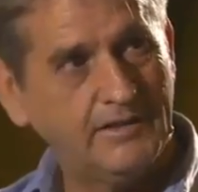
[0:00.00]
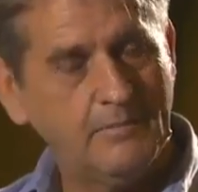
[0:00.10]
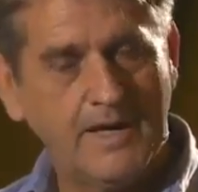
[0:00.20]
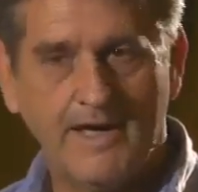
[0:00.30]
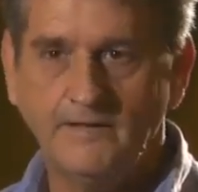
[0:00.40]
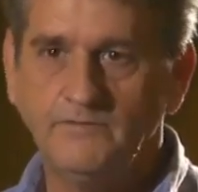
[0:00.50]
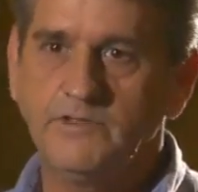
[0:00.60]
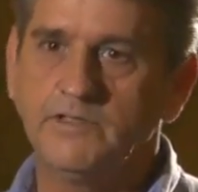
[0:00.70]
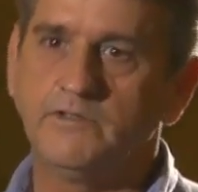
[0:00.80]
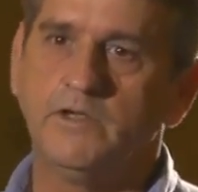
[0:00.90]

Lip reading: in the mines as